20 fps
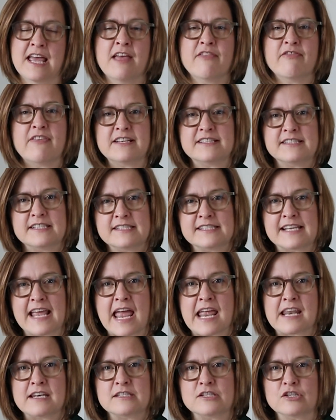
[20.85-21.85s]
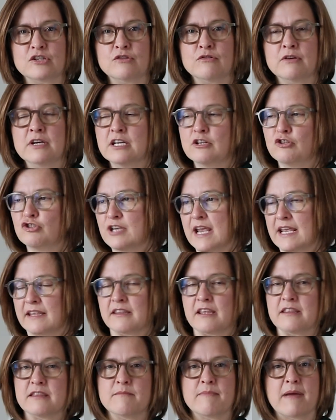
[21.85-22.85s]
That's a scan to check
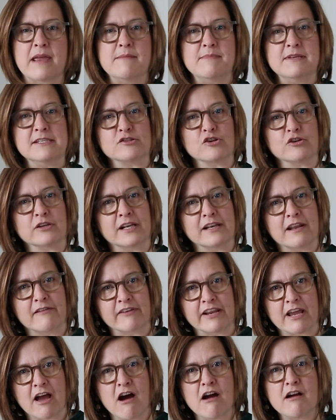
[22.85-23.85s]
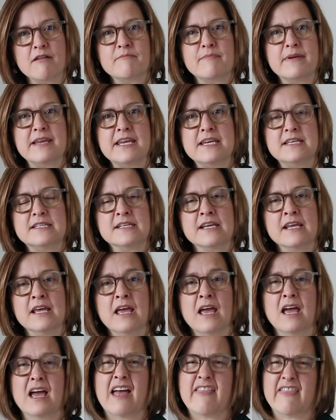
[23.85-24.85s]
that the baby's got a lovely heartbeat,
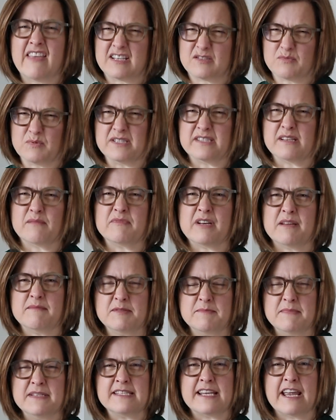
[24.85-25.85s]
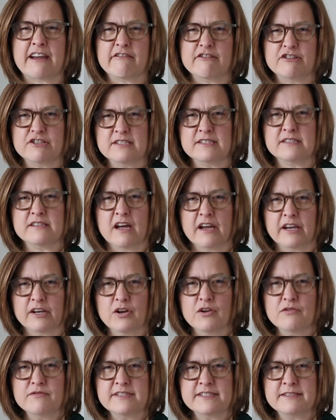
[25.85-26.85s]
and that's when sometimes miscarriage is
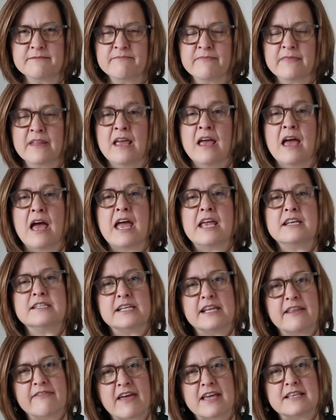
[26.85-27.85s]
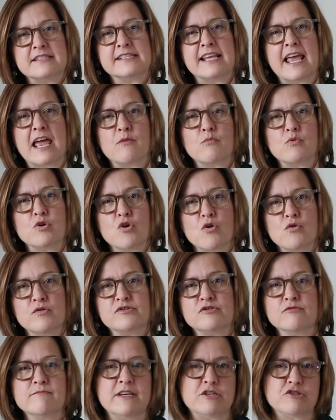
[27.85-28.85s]
diagnosed. And at that scan we
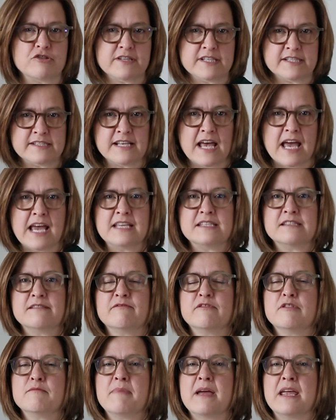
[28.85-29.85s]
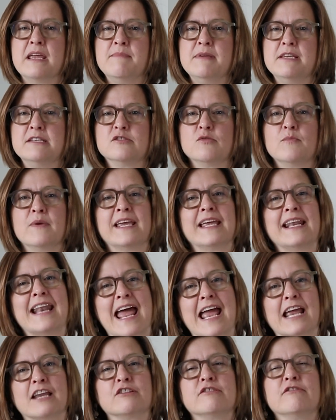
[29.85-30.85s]
also measure the size of the baby so we can
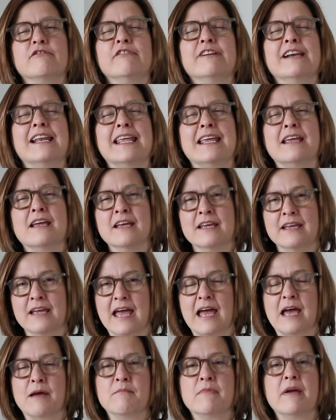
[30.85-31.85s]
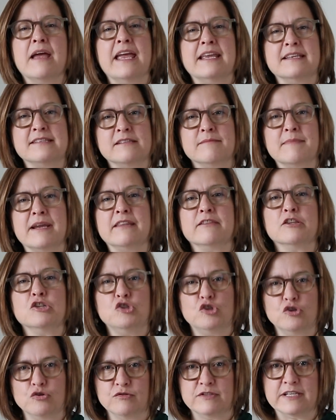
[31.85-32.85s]
accurately estimate the
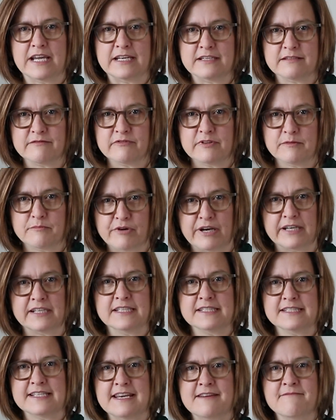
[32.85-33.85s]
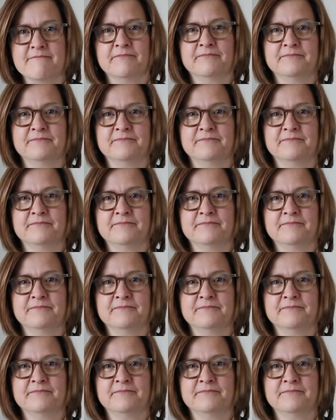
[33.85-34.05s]
due date of the pregnancy.